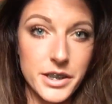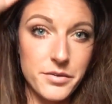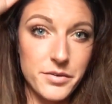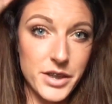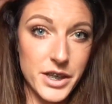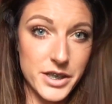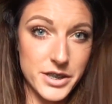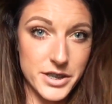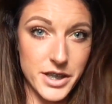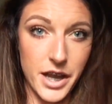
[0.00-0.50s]
leave
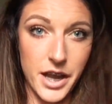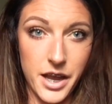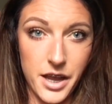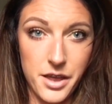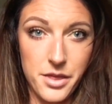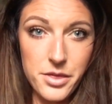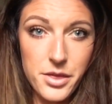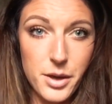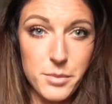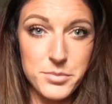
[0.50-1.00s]
this
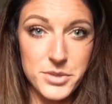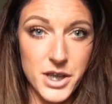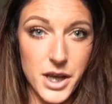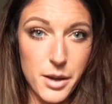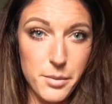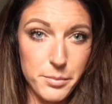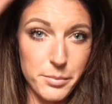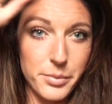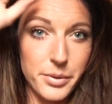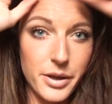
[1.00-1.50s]
a thumbs
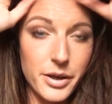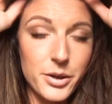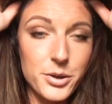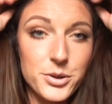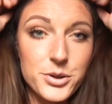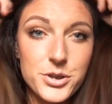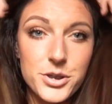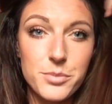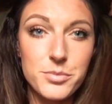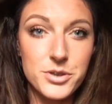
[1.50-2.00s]
up,
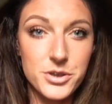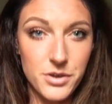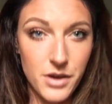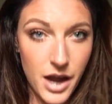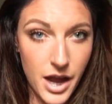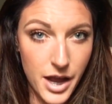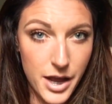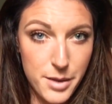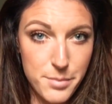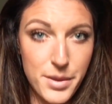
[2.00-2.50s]

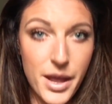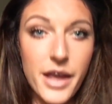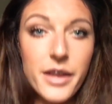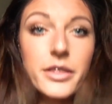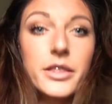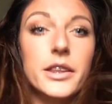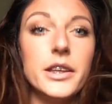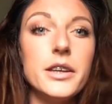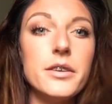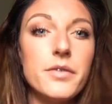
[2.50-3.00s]
subscribe,
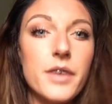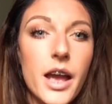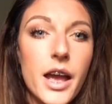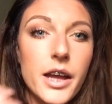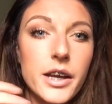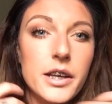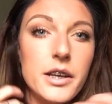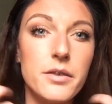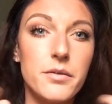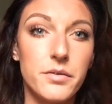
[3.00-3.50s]
and leave
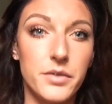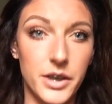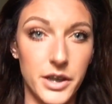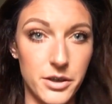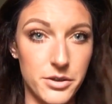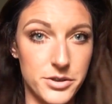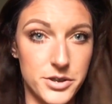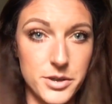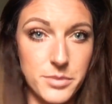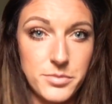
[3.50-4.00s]
any
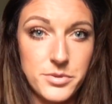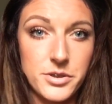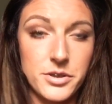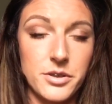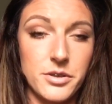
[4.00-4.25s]
videos.